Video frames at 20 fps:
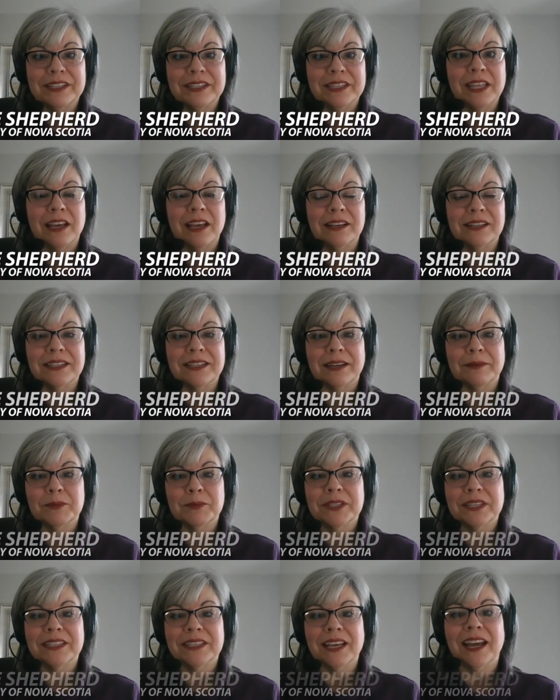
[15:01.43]
as the
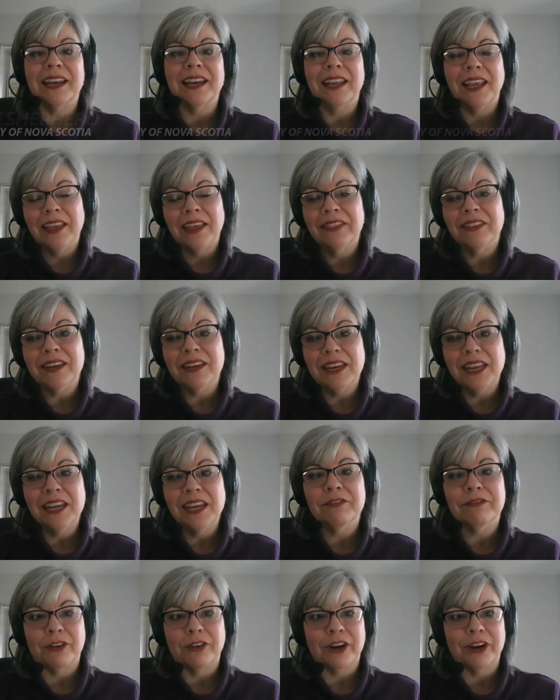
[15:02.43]
Alzheimer's Society and the
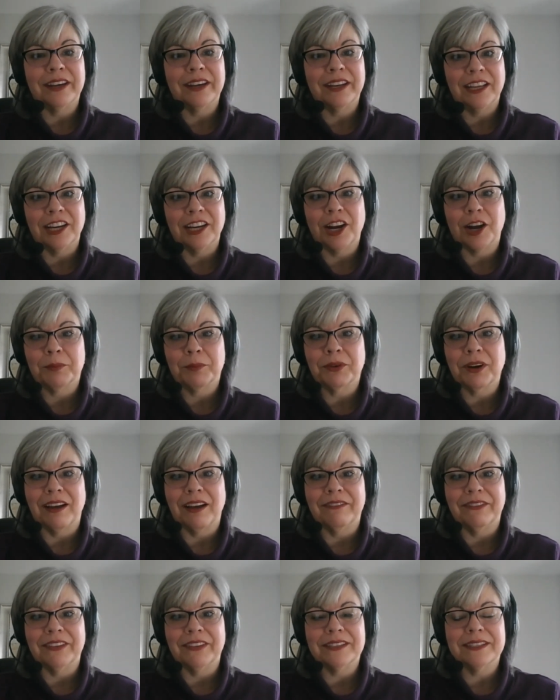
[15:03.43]
need for it in our
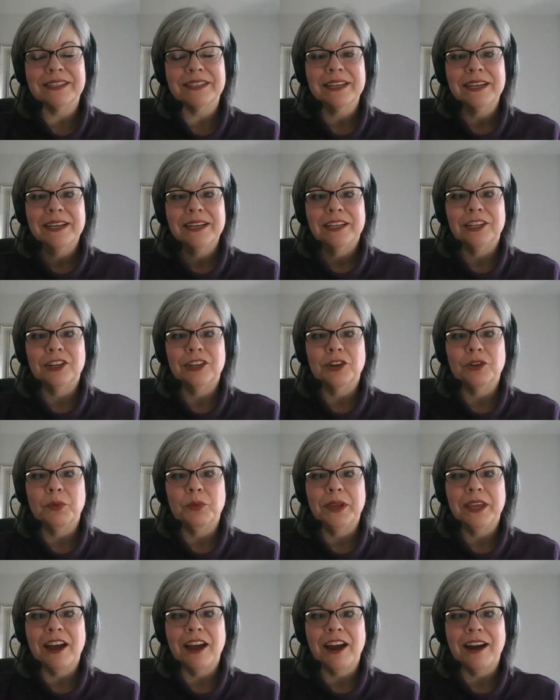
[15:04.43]
province. You know,
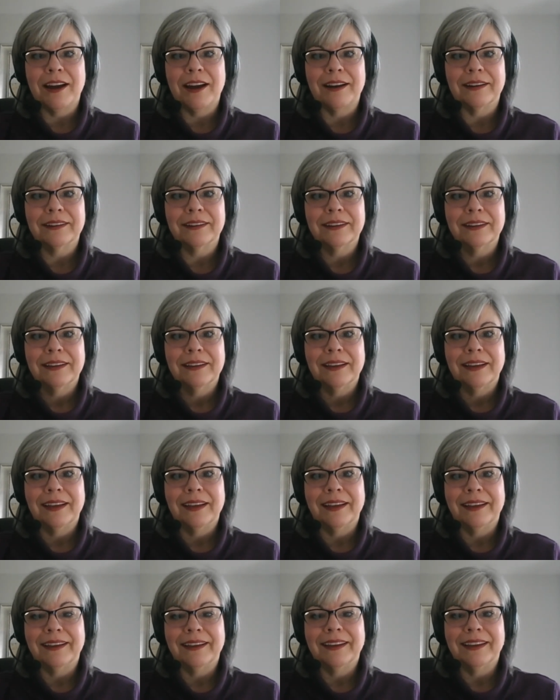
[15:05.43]
we are
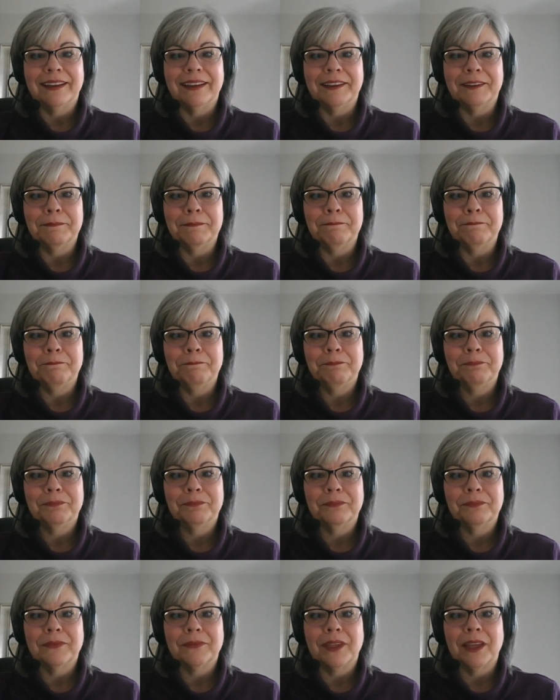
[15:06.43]
uh, um,
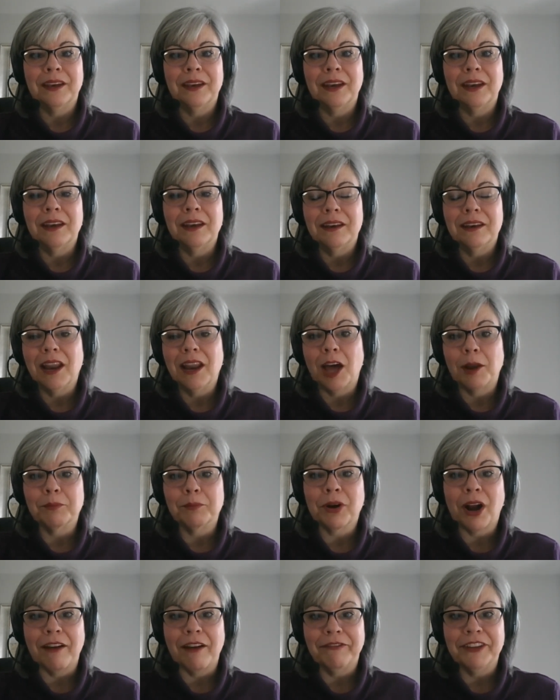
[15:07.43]
a
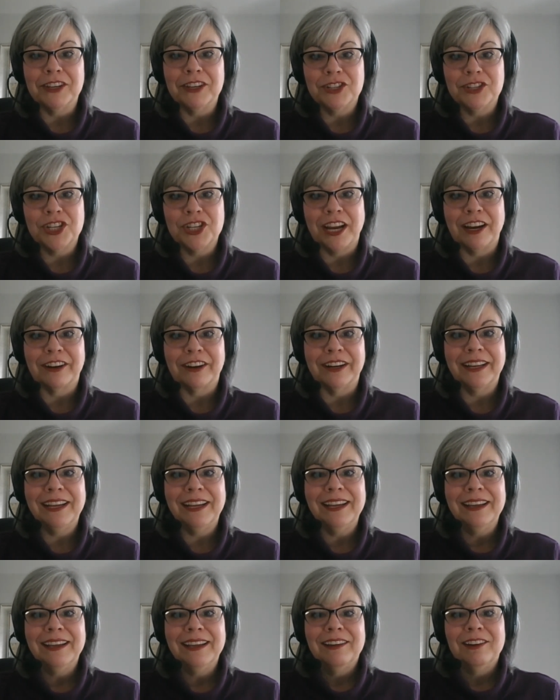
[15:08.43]
nonprofit
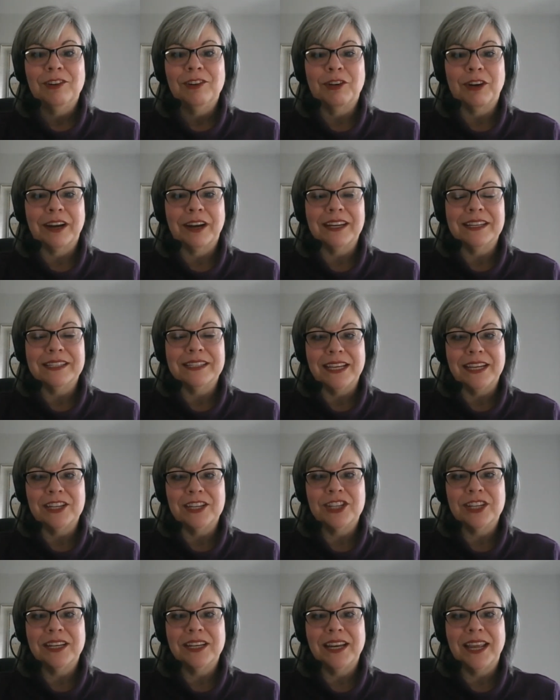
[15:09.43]
charity
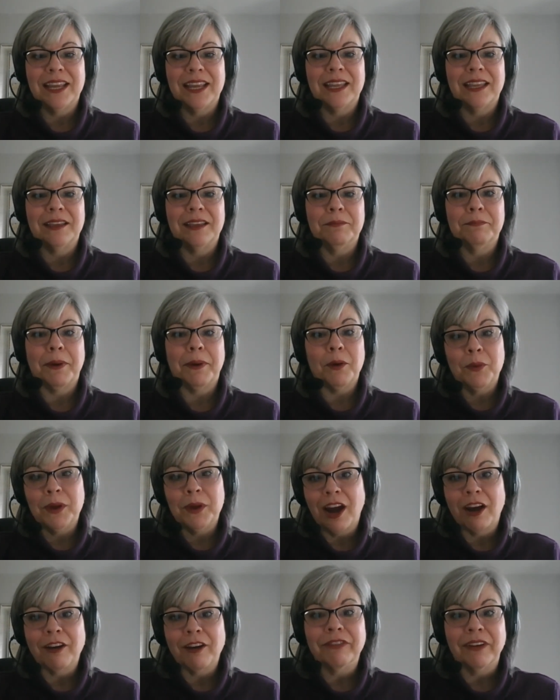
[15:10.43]
organization, and, but
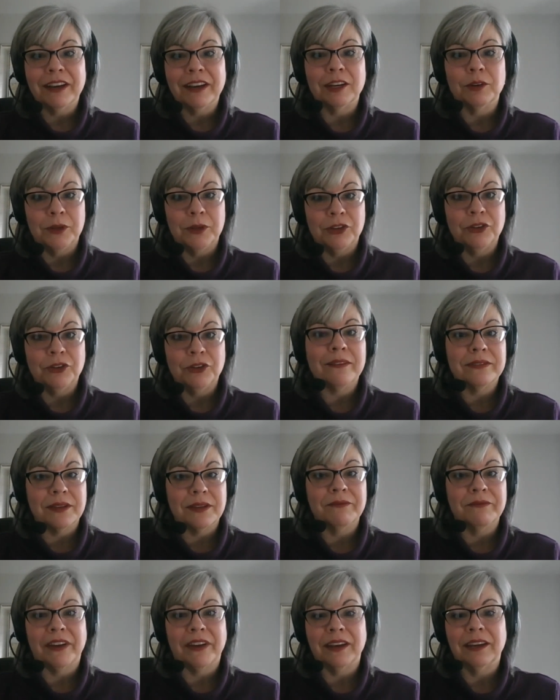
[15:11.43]
we are funded. We do have
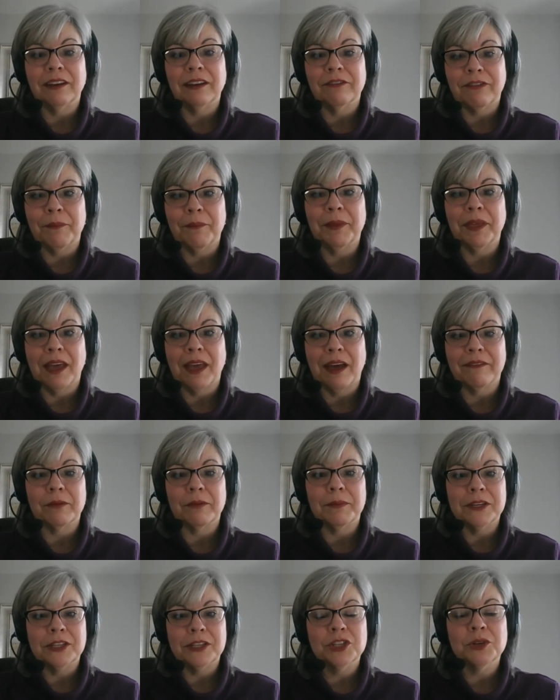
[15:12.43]
some funding from the
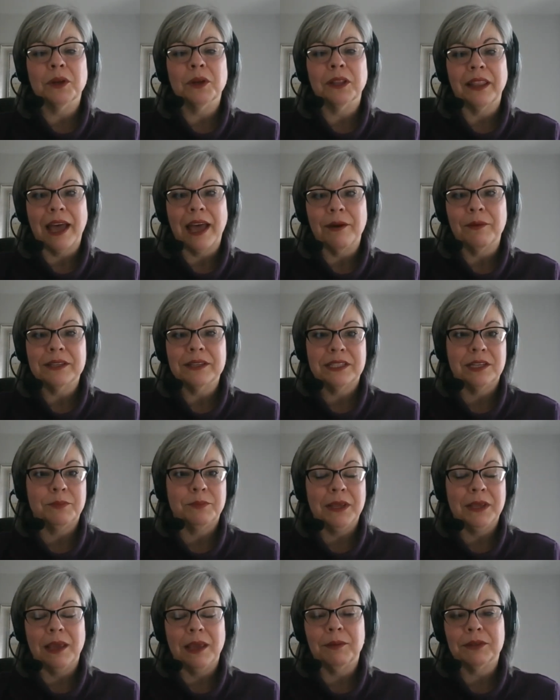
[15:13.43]
government to allow us to
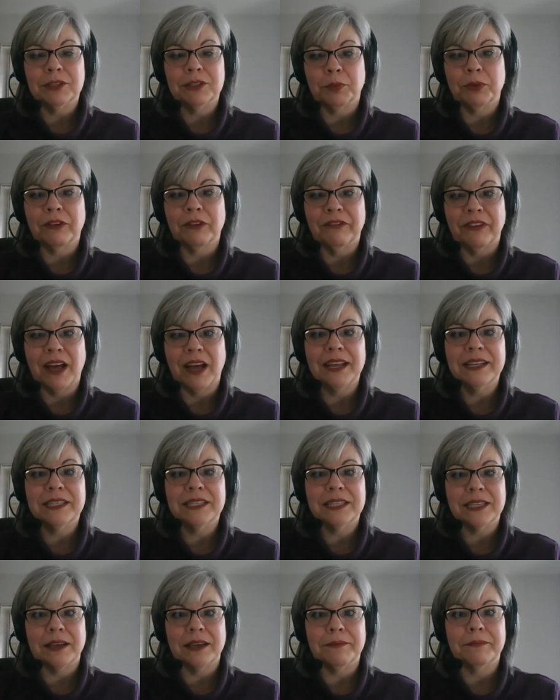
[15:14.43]
be able to provide
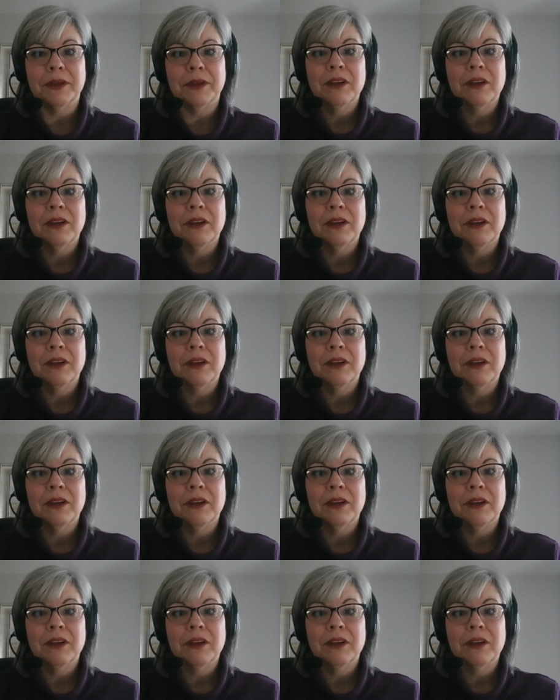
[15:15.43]
some